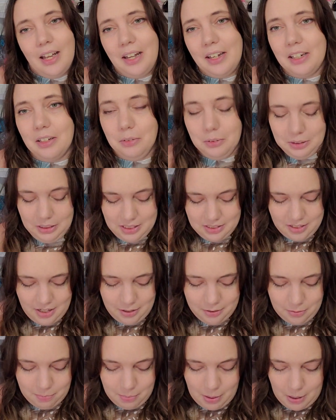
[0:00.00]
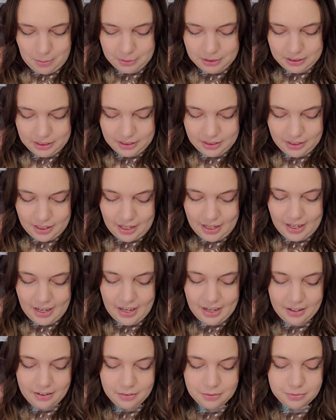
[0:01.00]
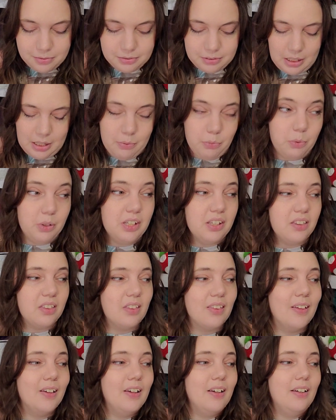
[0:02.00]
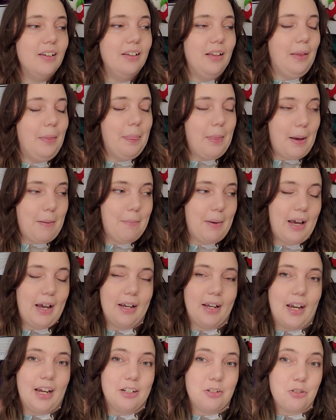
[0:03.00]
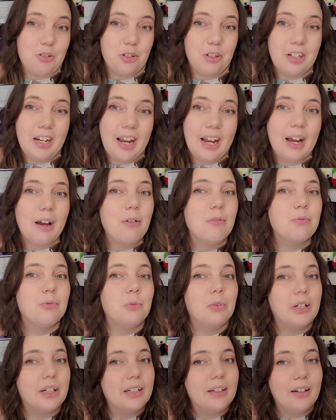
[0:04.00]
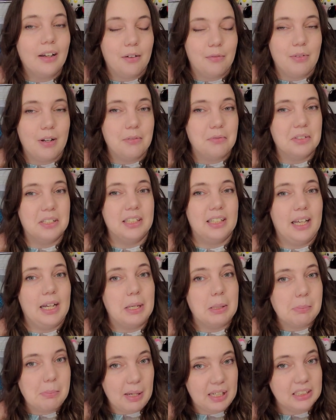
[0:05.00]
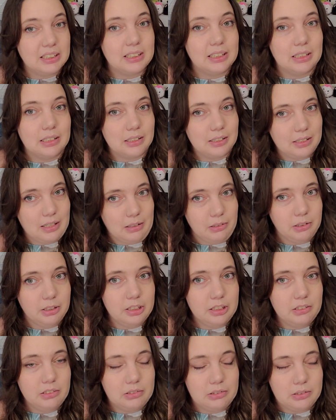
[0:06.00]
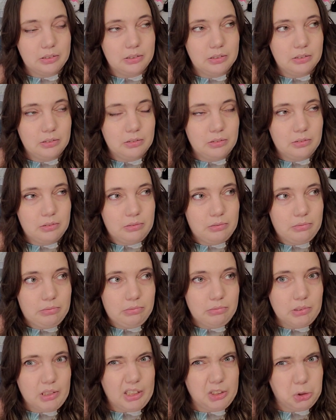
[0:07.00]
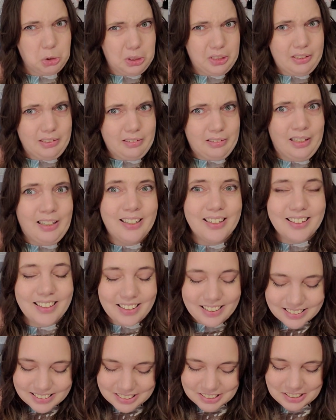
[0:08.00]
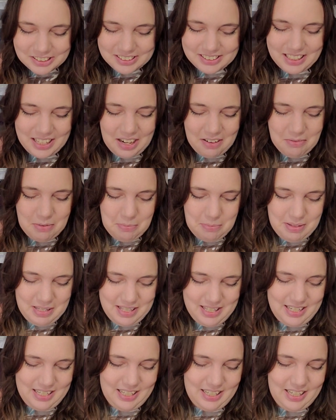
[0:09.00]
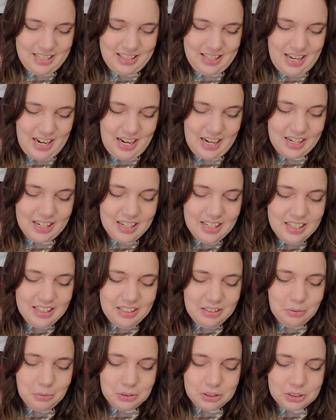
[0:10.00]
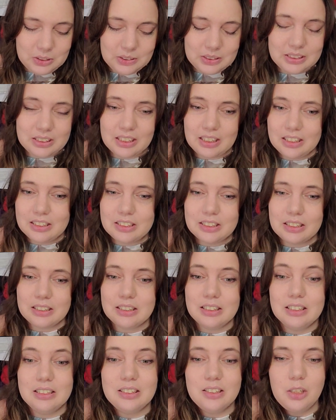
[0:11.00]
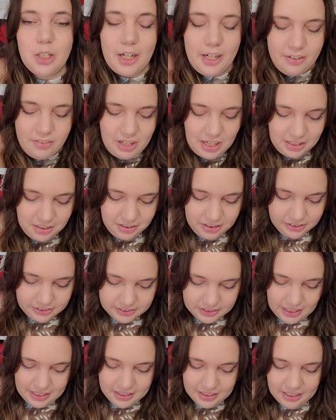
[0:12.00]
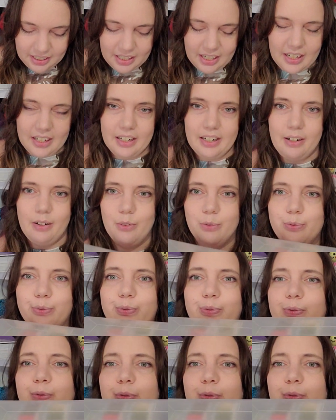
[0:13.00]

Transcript: I get really tired of bobbing. I have, with that bag, I should have one of every like basic color. I should, as long as I haven't missed anything, which is, it's a lot of colors. I think I have